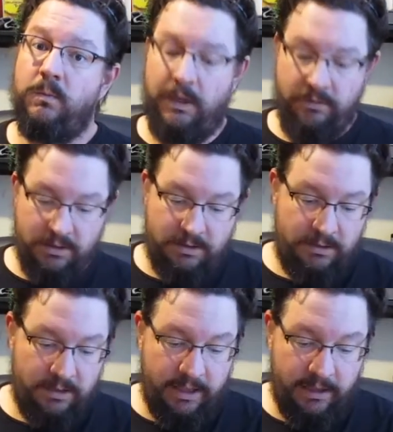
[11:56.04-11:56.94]
I just
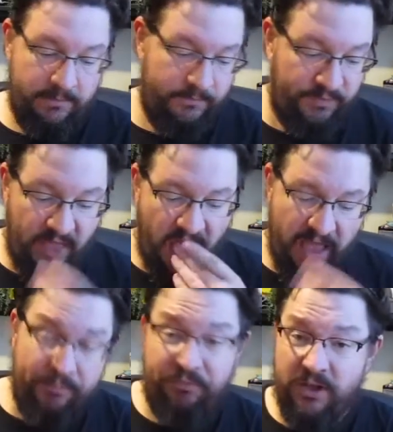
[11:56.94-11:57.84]
decided.
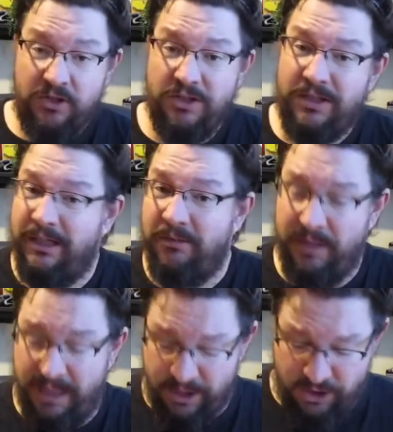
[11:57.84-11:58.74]
Let's just clear a
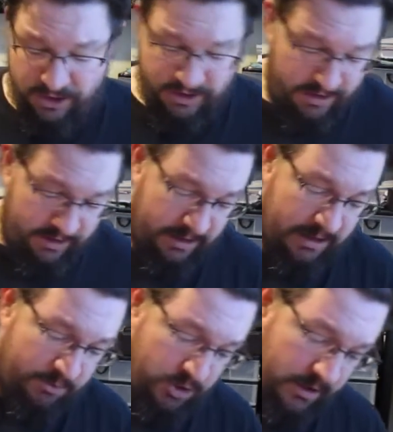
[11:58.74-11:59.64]
page. Because
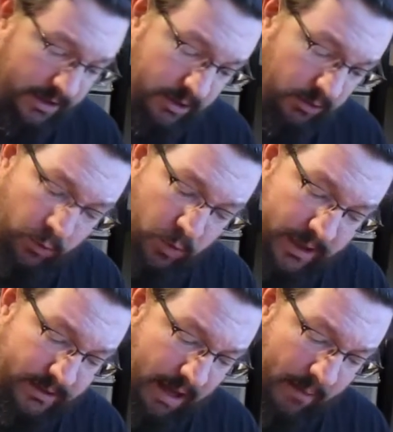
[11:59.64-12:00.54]
I'm sure that's the only
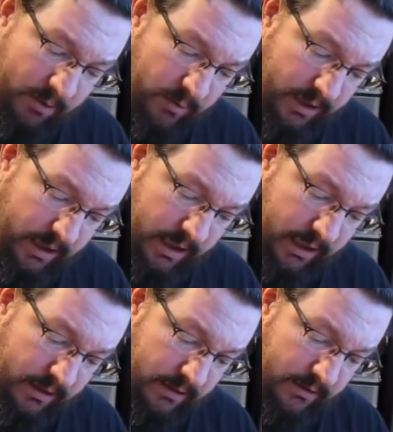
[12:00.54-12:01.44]
one topic we need.